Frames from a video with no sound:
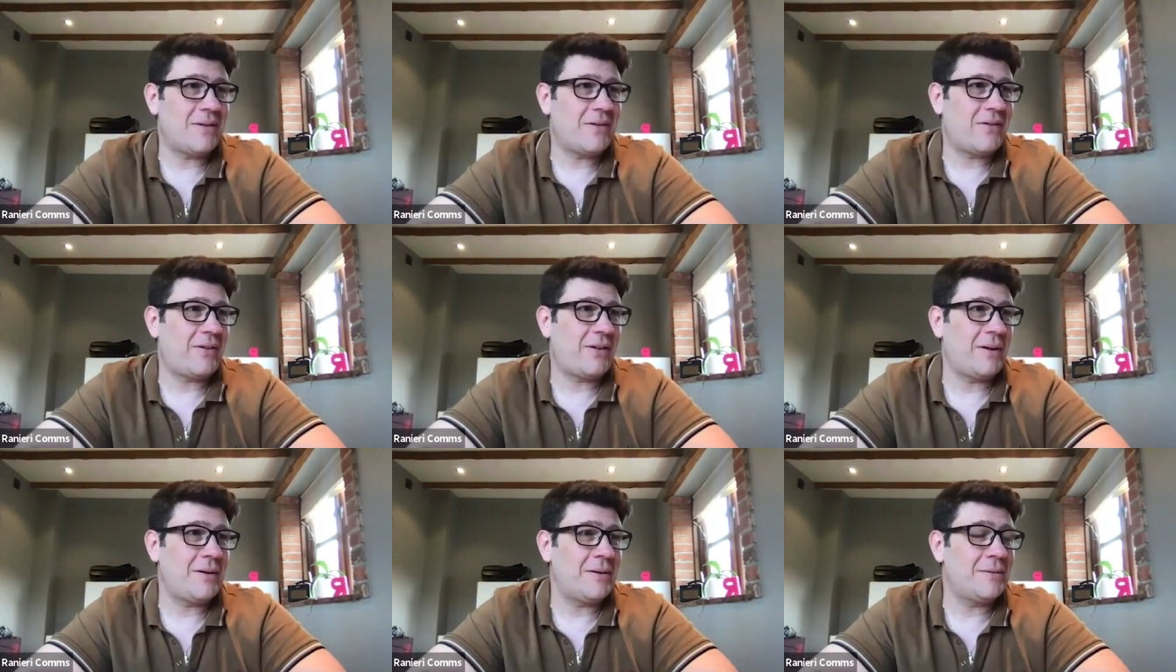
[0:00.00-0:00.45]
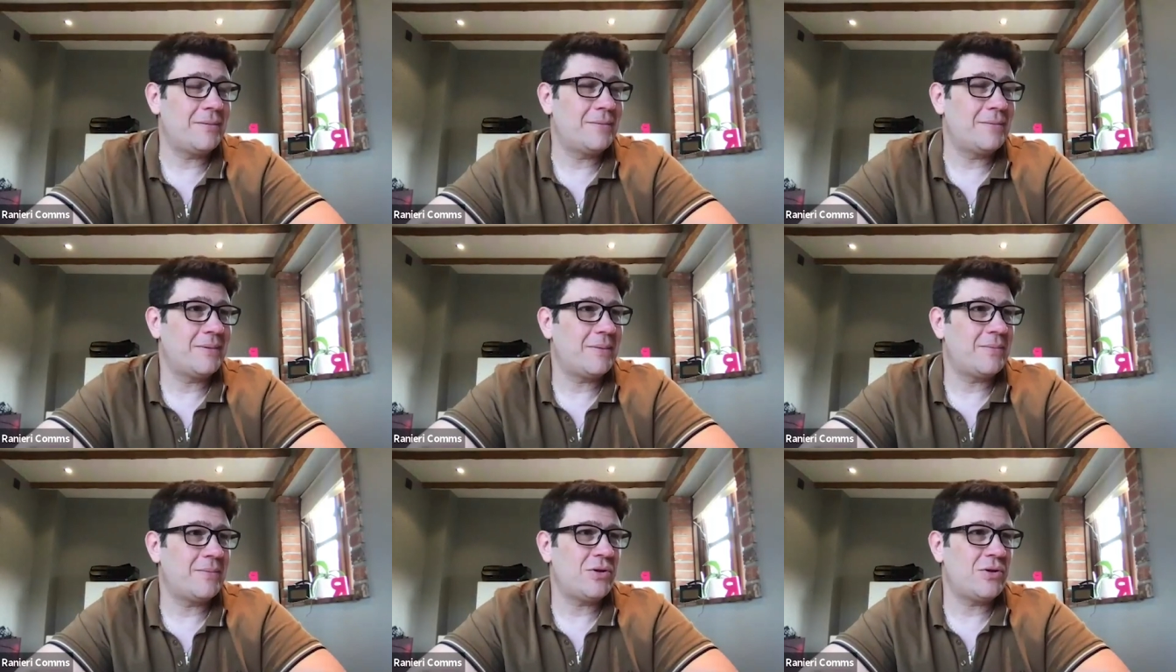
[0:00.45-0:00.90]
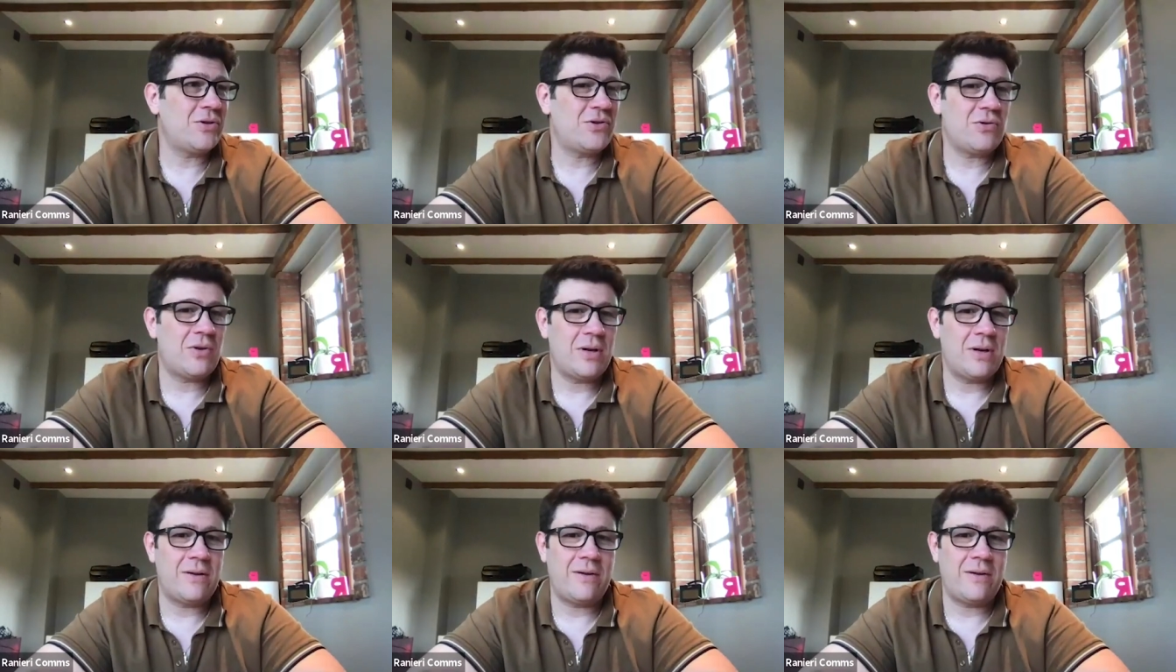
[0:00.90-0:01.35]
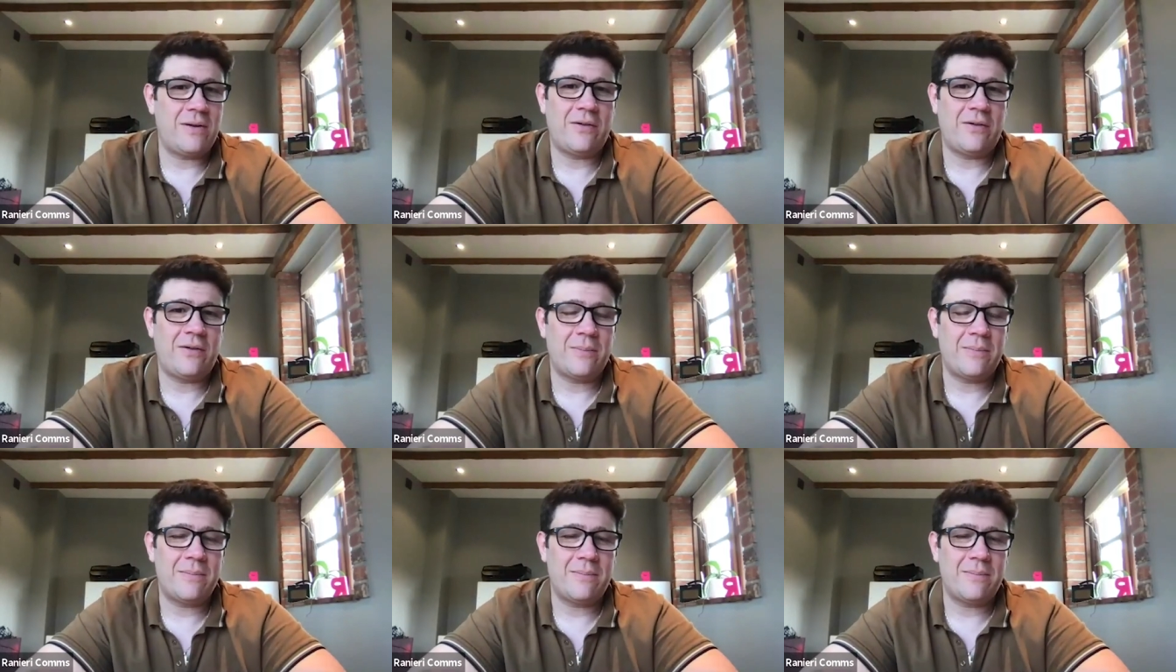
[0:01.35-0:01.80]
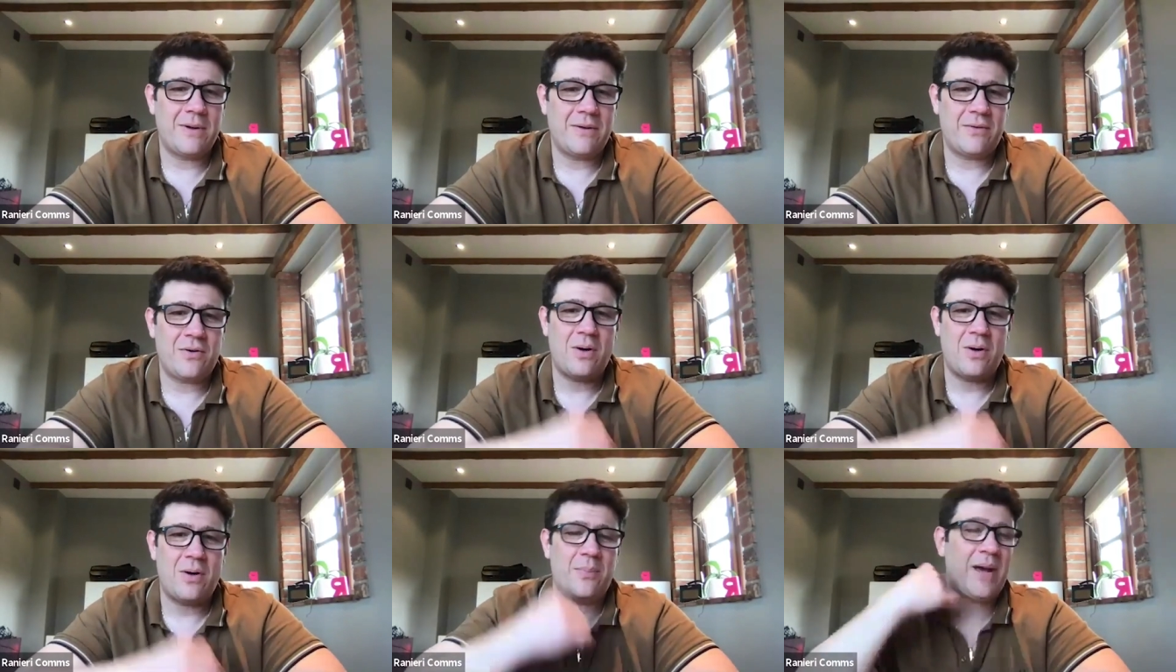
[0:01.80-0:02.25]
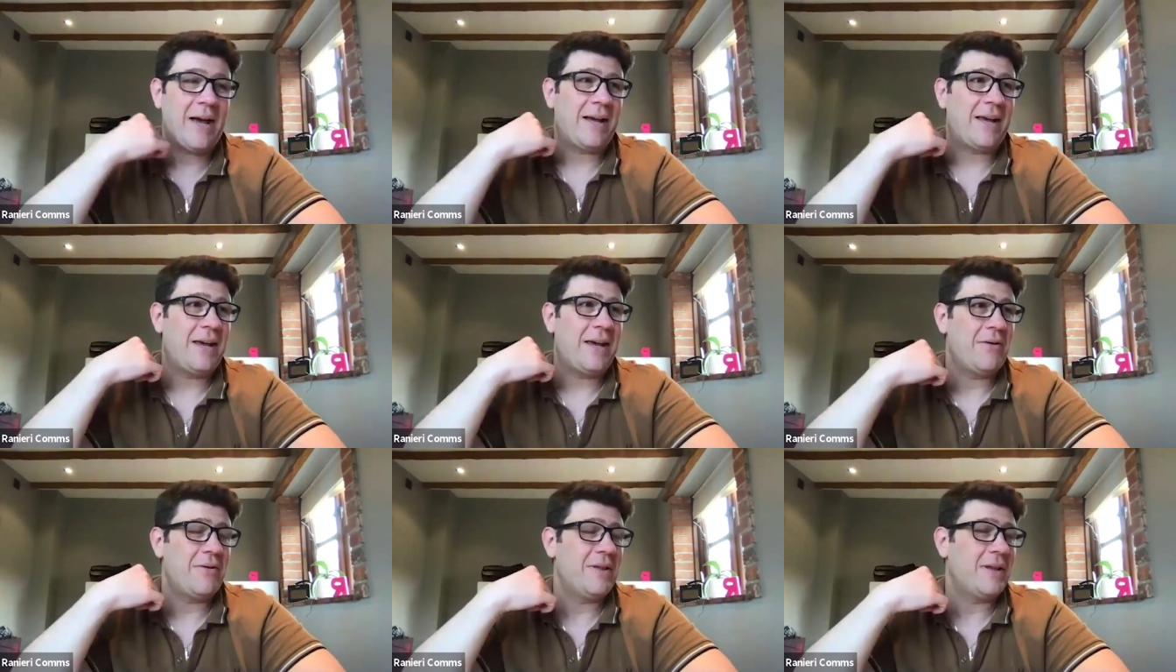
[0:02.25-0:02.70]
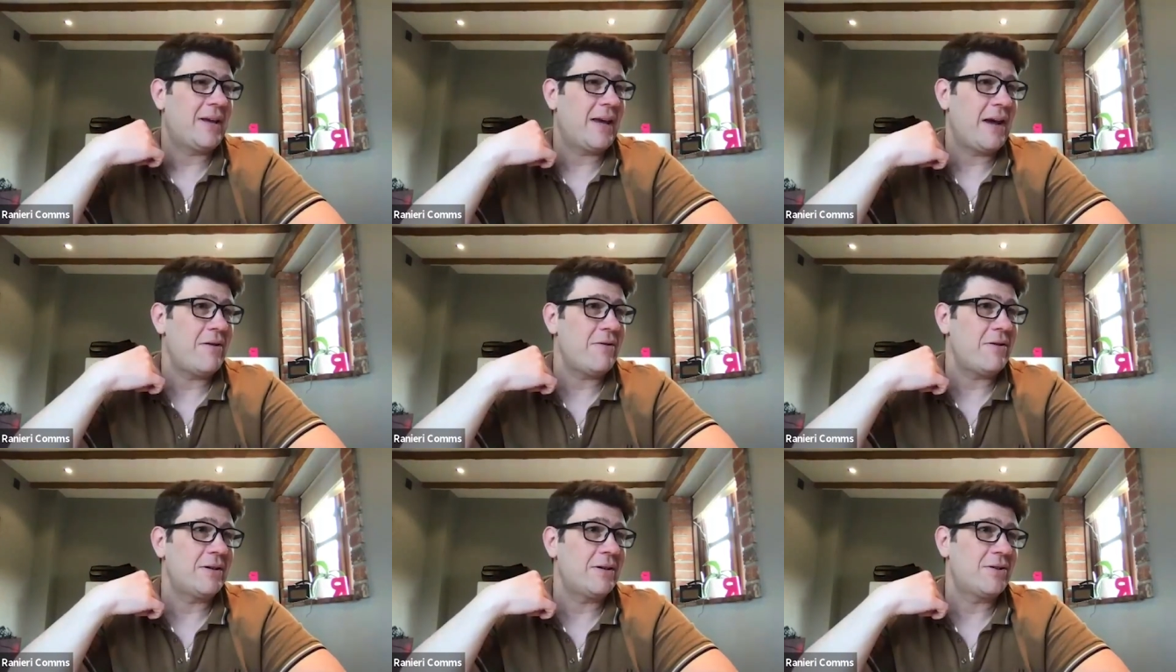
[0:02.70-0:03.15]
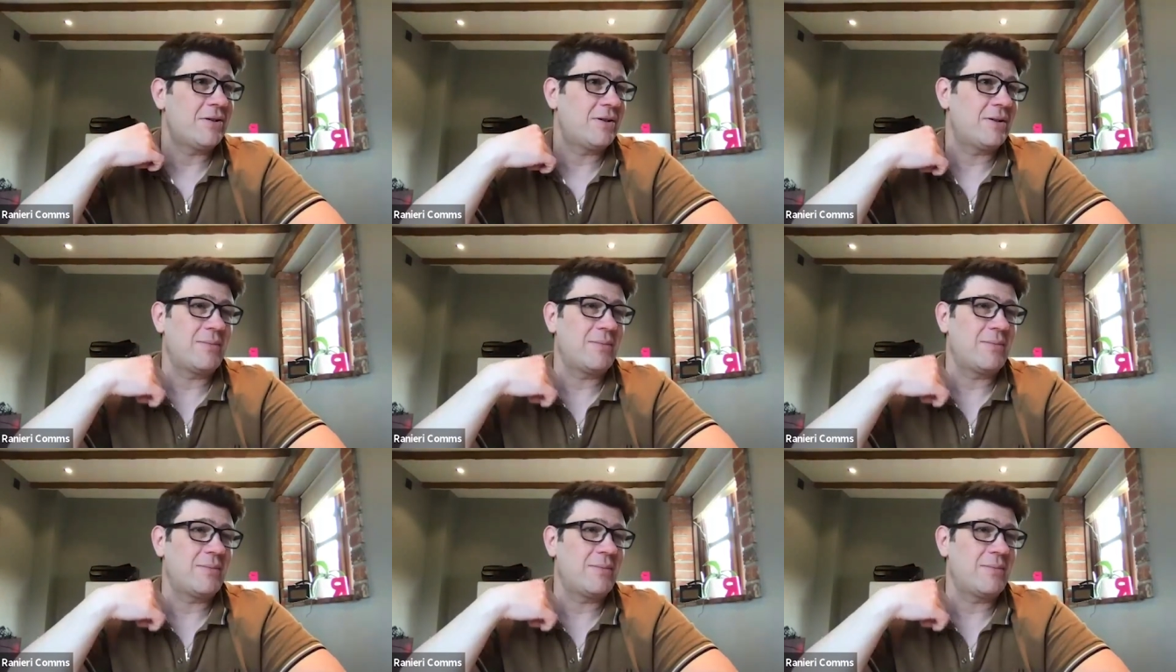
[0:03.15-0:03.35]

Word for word: so I'm just trying to do some. I've got a bag here in the garage.